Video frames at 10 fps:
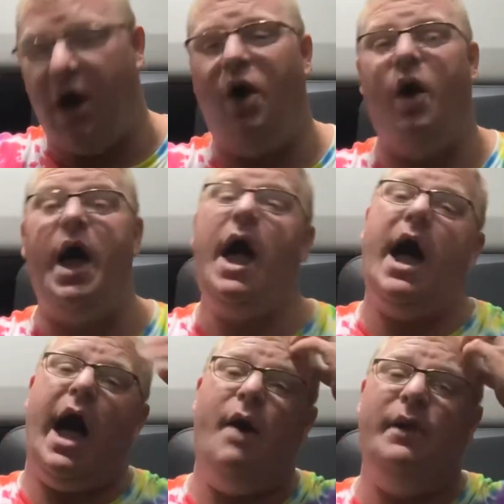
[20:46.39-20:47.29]
Oh,
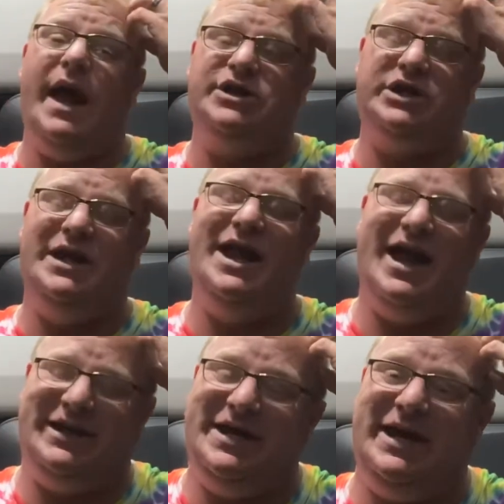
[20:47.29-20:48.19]
I would actually
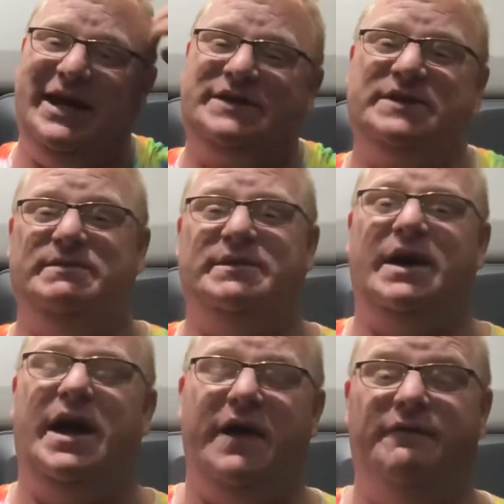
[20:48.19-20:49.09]
like to get some
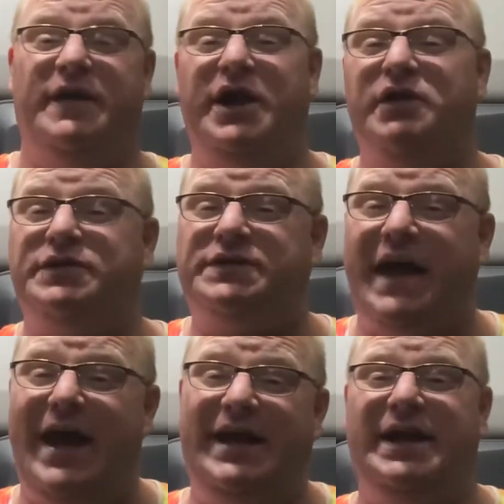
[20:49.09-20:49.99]
videos
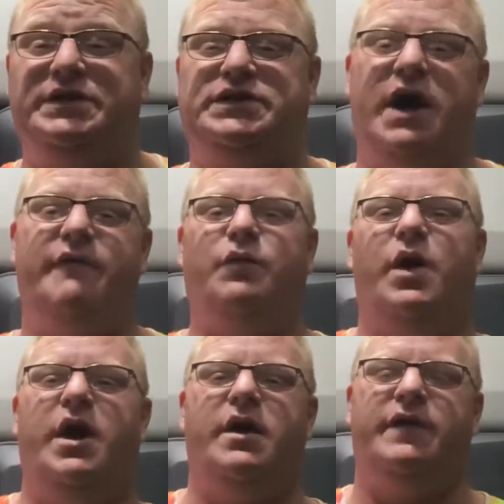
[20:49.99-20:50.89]
editing
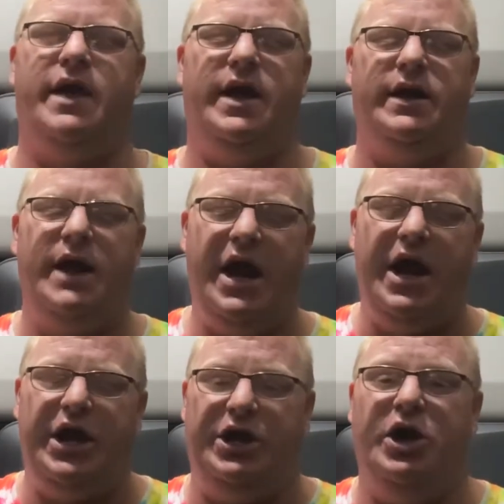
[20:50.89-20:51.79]
software that,
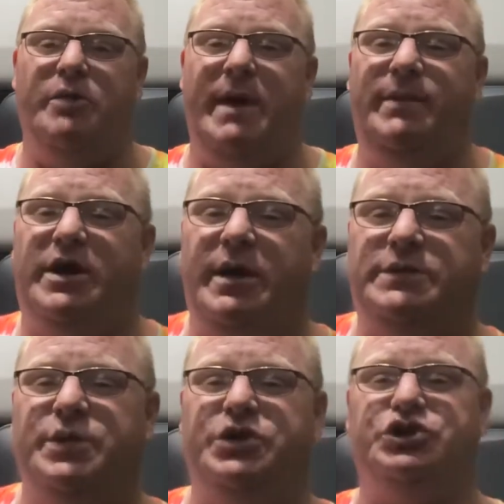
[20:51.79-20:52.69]
maybe
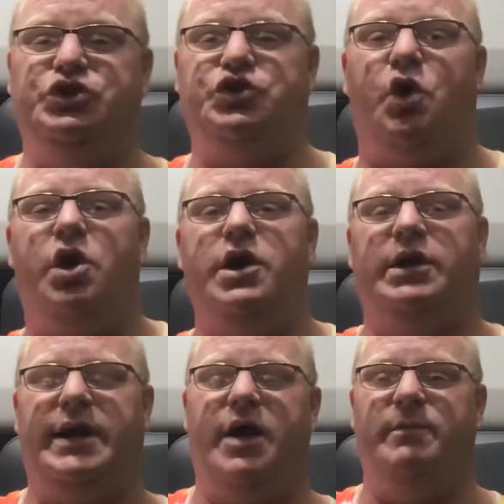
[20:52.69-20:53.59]
comes with a
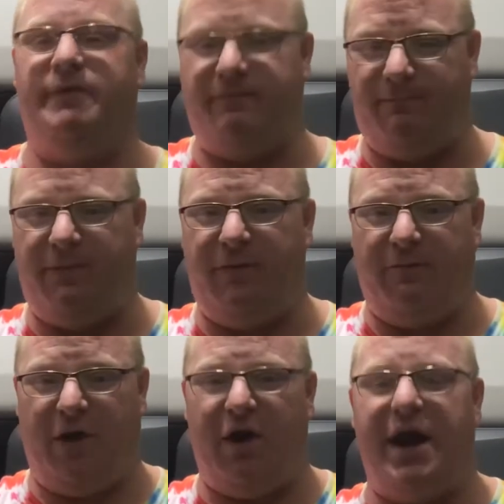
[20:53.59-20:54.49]
tutorial and help me
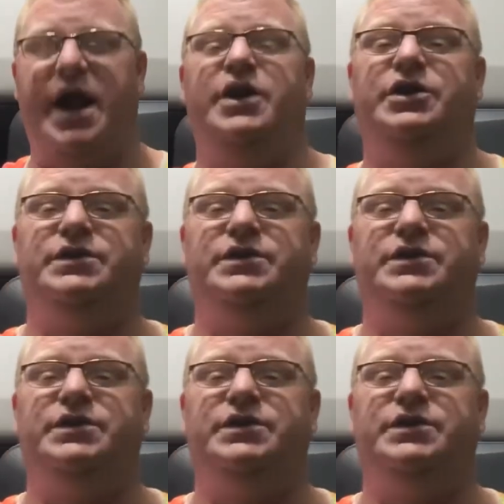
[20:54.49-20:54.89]
figure out how to do